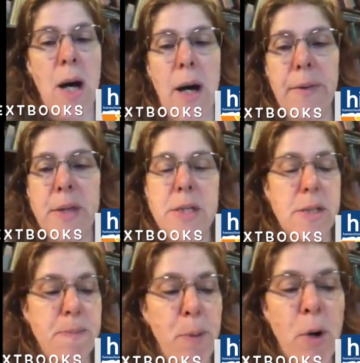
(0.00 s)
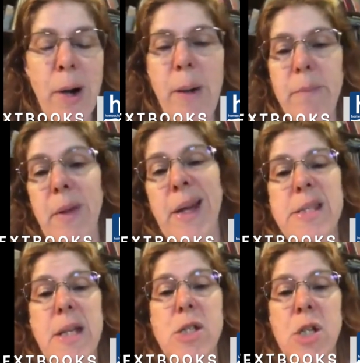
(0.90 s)
this program, like I
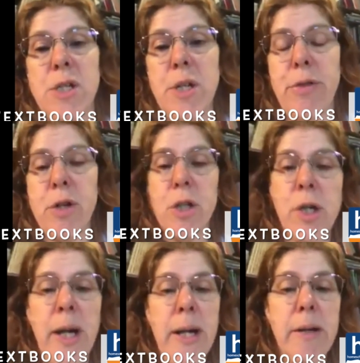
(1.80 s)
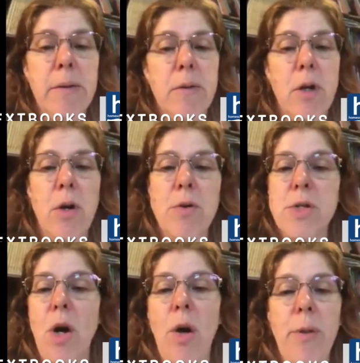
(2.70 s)
said, starts at 3rd grade, goes
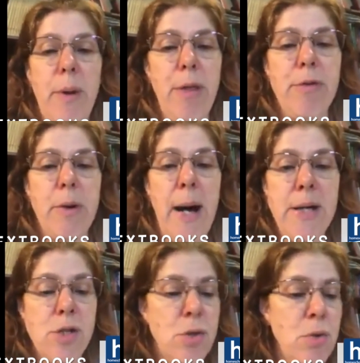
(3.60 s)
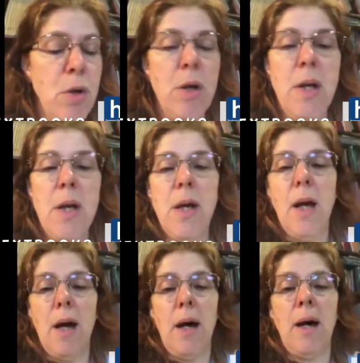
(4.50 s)
all the way through high school.
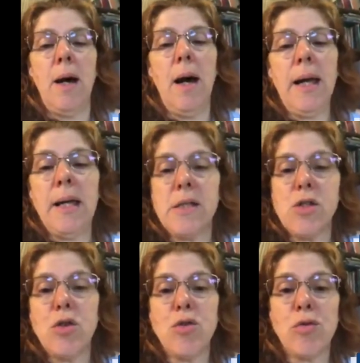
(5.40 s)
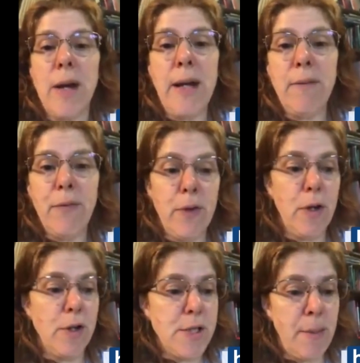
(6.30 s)
It's great
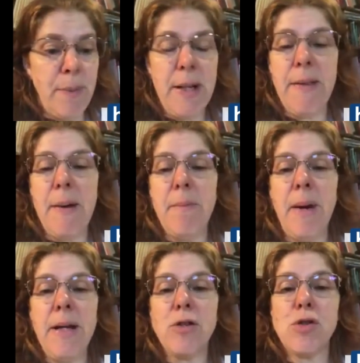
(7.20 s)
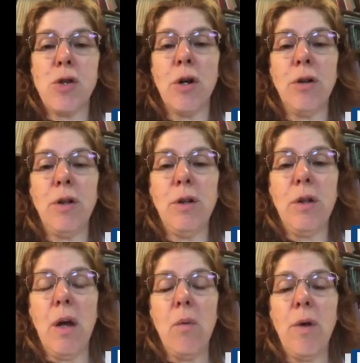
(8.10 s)
for somebody that might
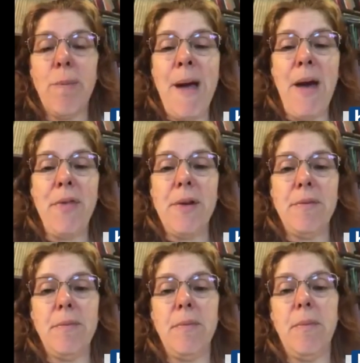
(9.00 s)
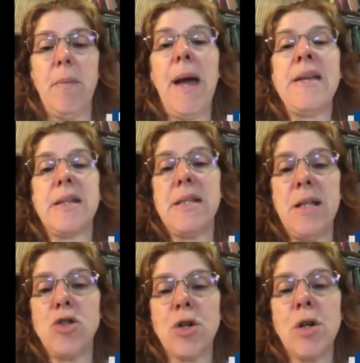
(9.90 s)
struggle with math as a
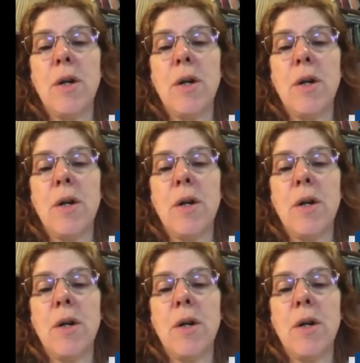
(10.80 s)
teacher